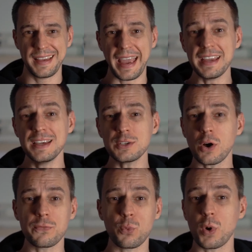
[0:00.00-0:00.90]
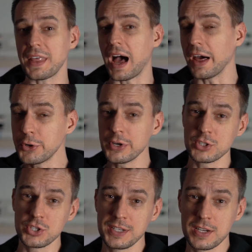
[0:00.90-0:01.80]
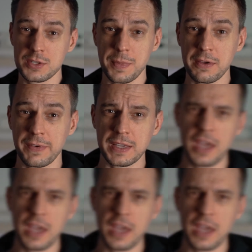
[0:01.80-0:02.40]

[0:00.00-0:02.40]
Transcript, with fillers: A hint of what other engineers may think,